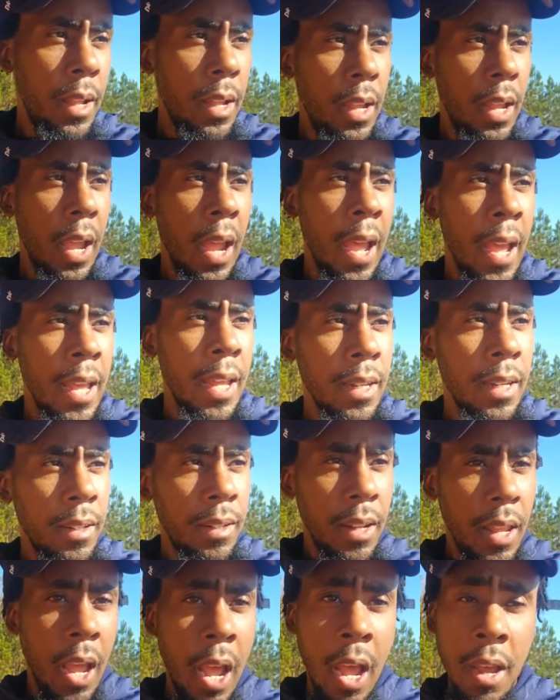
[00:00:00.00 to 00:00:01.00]
And
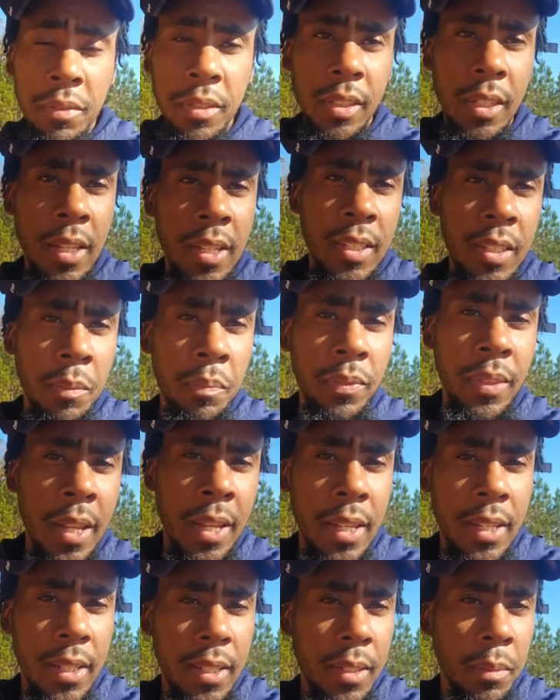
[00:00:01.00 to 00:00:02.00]
I've seen some
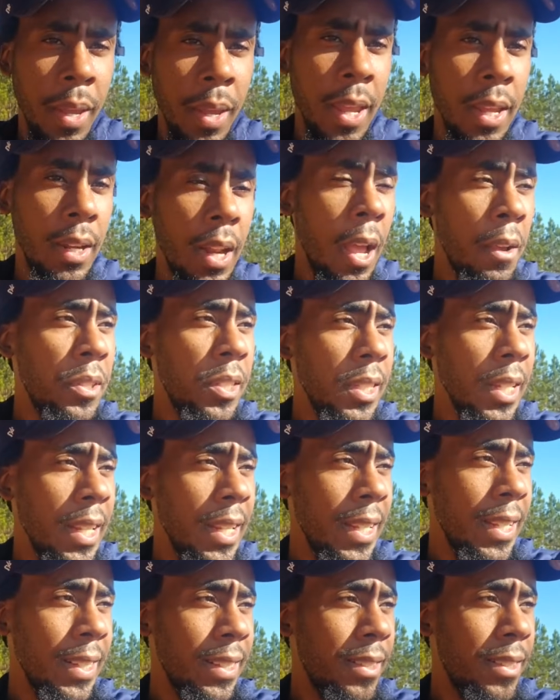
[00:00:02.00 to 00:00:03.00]
things, man. I've
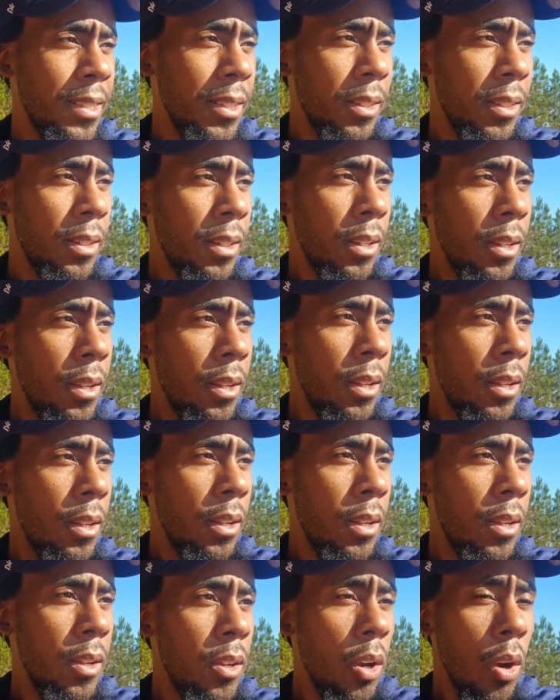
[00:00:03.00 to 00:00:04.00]
seen
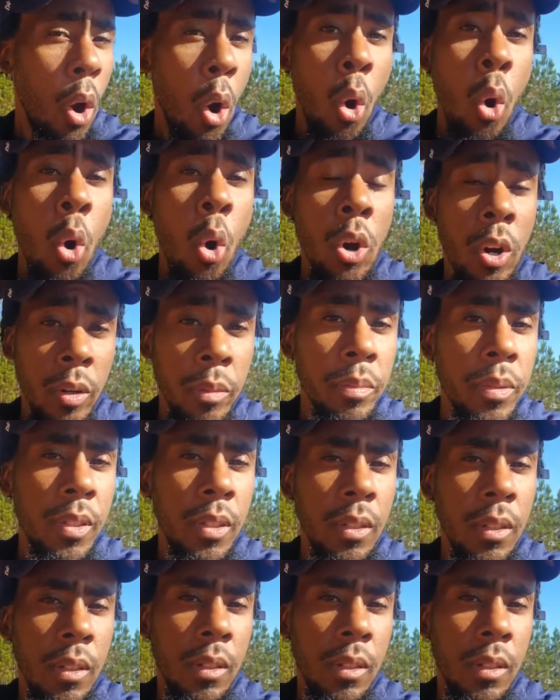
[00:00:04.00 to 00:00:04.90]
orbs